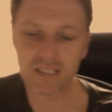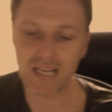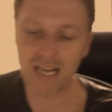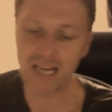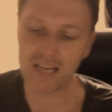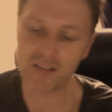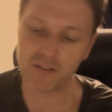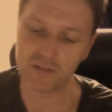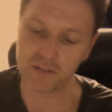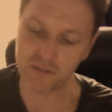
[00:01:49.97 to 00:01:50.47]

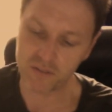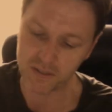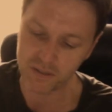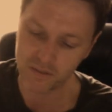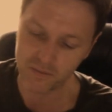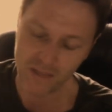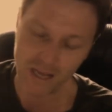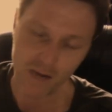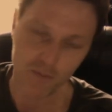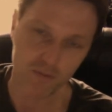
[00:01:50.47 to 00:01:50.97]
and
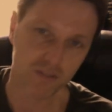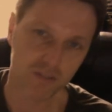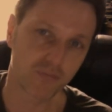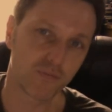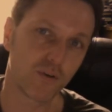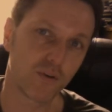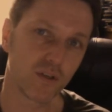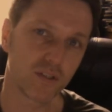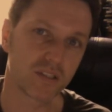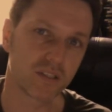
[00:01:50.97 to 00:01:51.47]
that was the
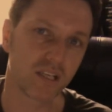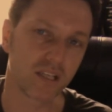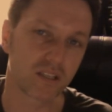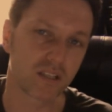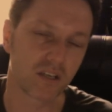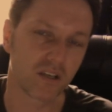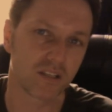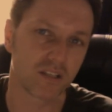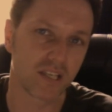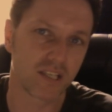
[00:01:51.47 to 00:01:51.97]
first
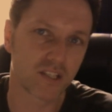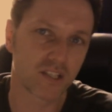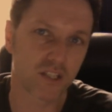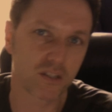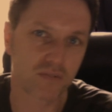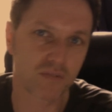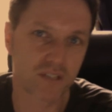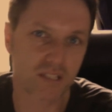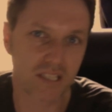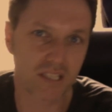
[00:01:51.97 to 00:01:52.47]
incarnation
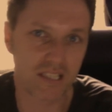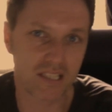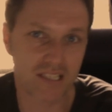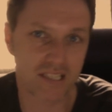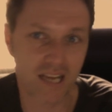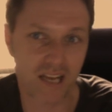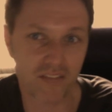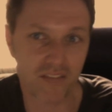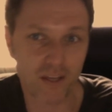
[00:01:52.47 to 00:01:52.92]
of Steely Dan.